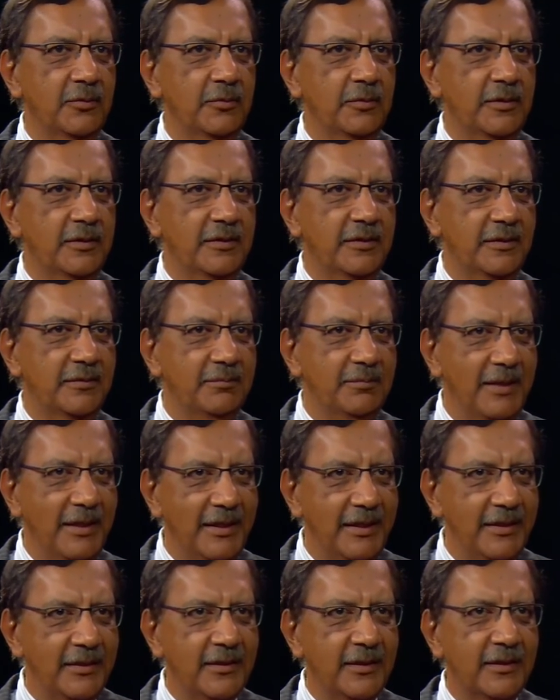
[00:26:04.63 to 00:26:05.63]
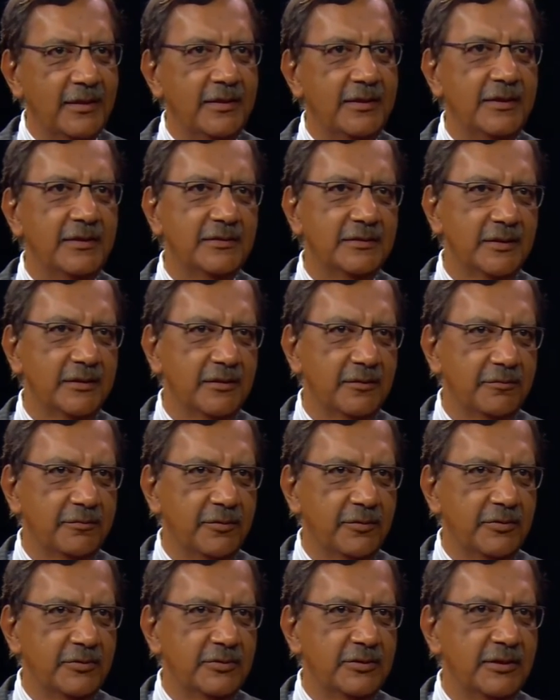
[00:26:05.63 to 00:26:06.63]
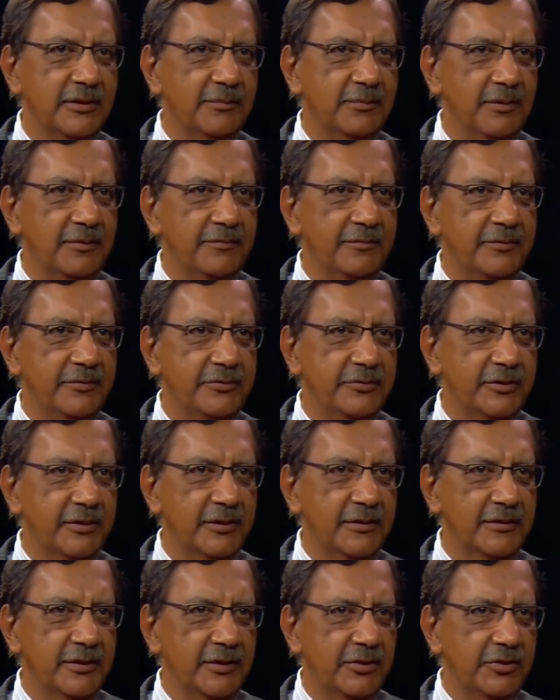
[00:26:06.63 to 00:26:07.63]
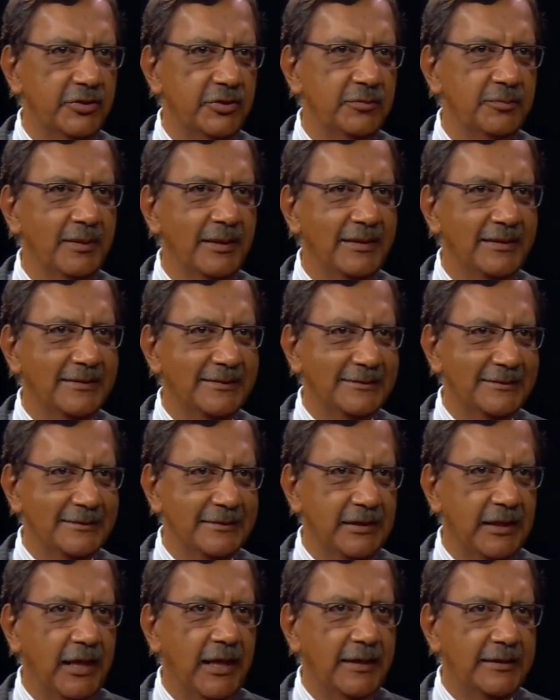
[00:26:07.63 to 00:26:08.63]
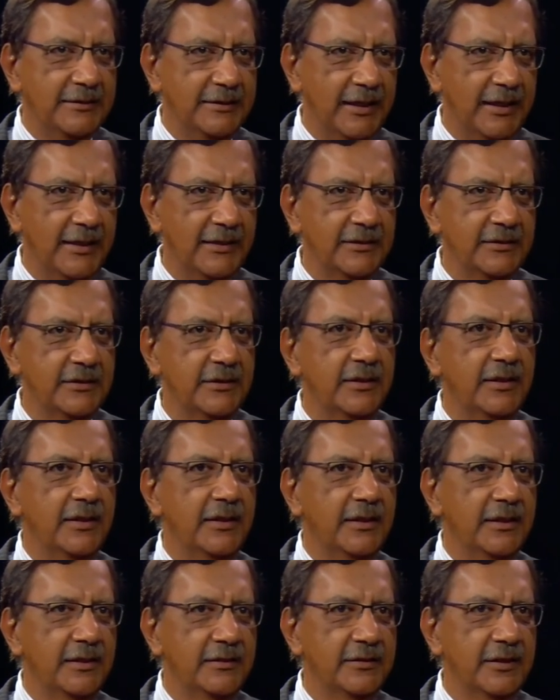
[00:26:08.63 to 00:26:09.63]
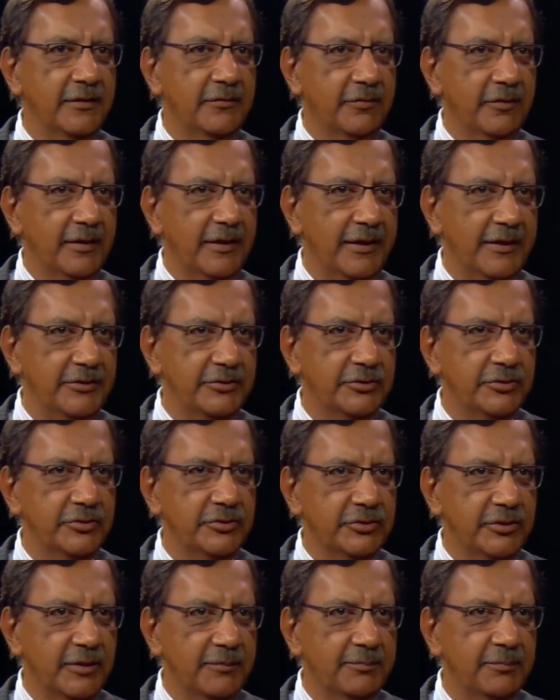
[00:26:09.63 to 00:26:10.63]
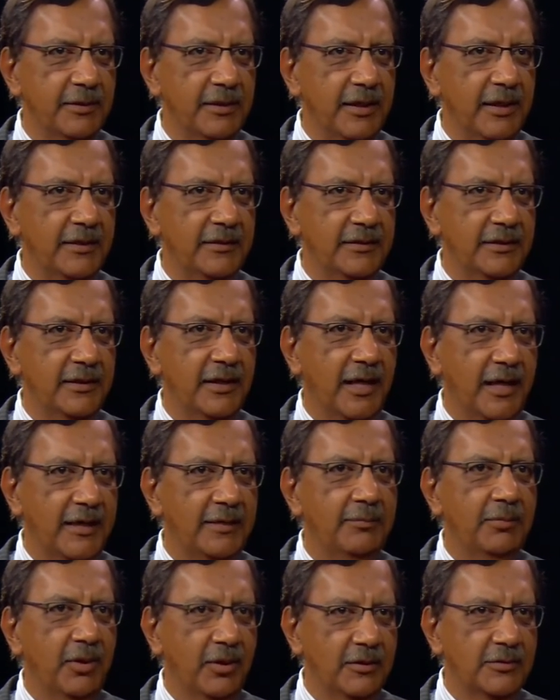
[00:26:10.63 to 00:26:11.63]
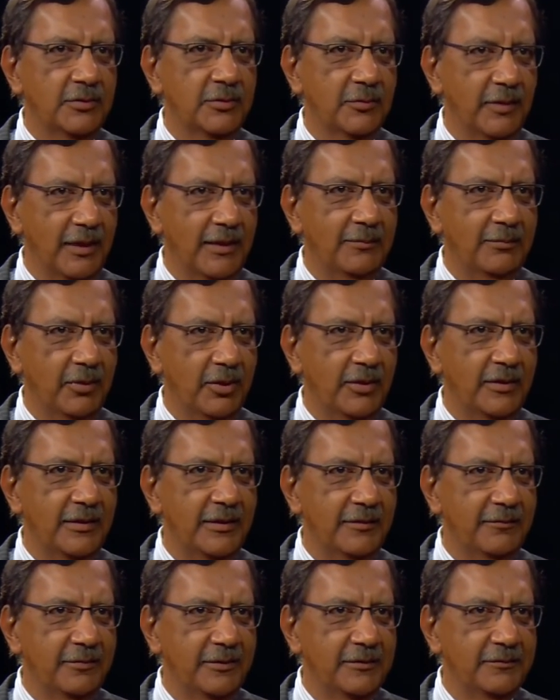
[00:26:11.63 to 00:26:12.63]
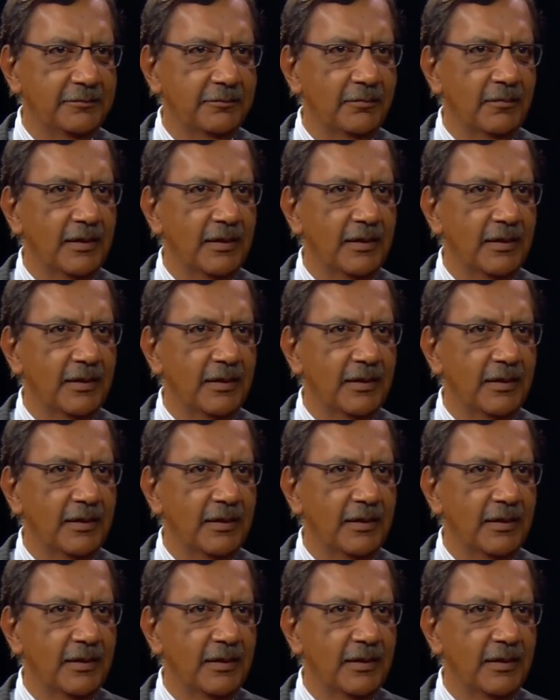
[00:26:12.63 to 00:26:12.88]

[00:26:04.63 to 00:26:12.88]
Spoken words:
will remain, at least in the foreseeable future, as a human contact, that relationship at the eyeball-to-eyeball level.